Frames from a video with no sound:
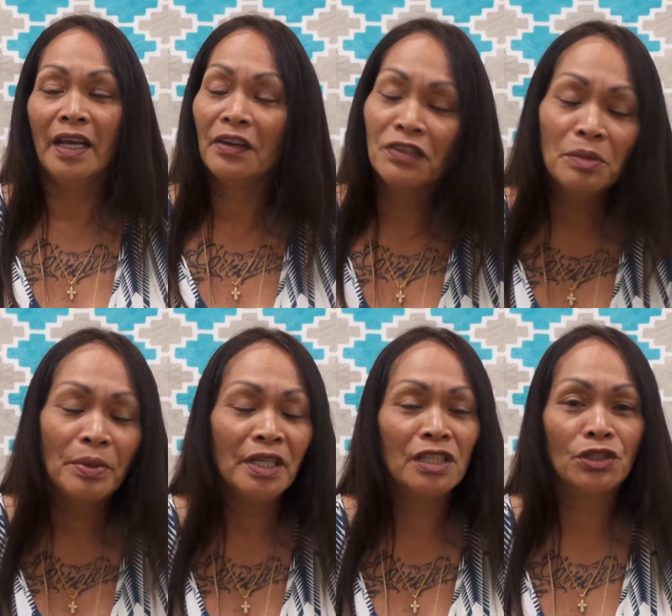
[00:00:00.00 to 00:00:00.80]

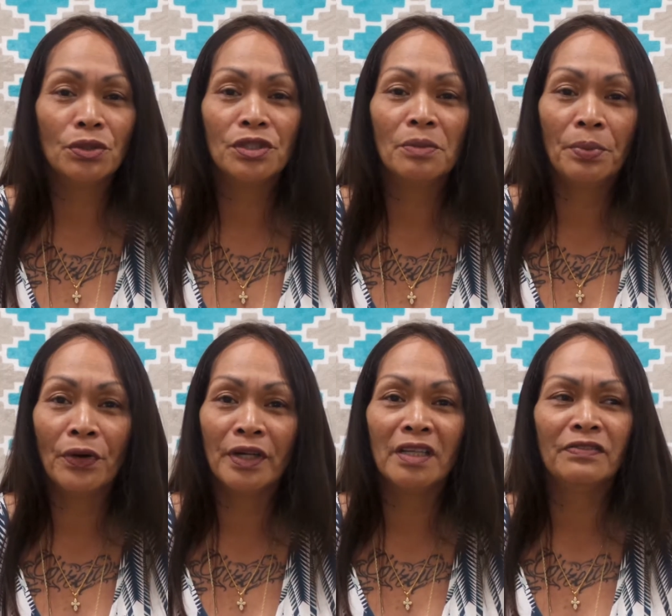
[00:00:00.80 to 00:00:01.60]
Everybody is so
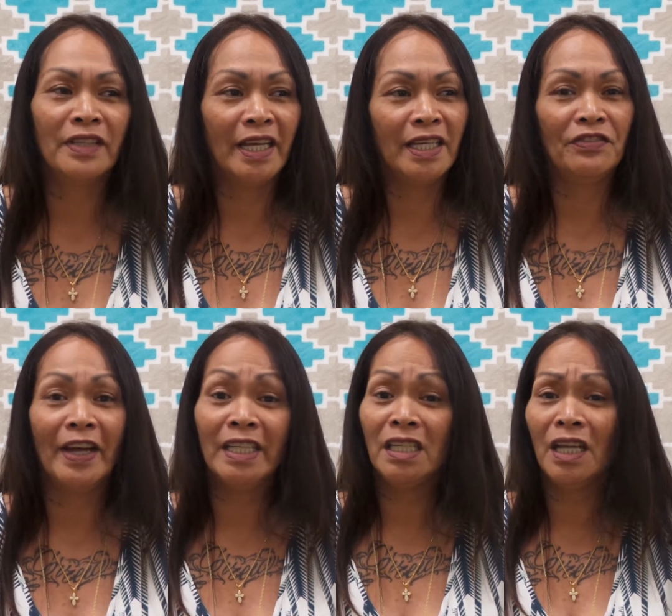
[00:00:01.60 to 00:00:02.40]
supportive. Like, if
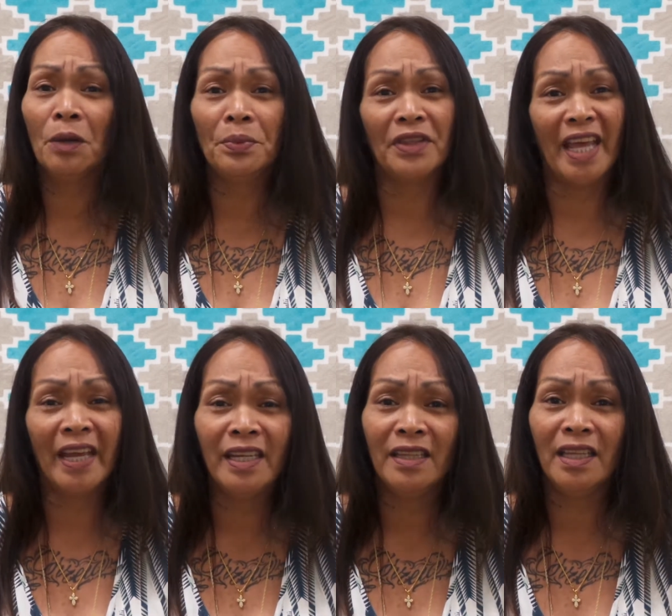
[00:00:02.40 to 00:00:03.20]
I need help with
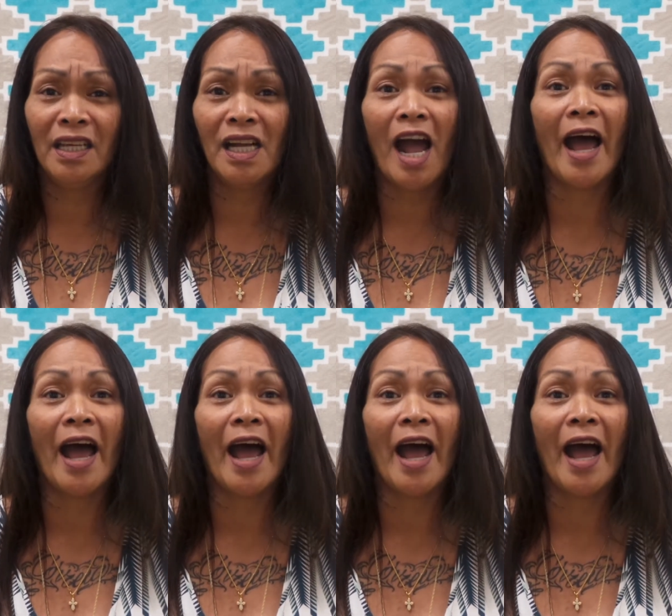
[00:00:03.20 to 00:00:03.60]
anything,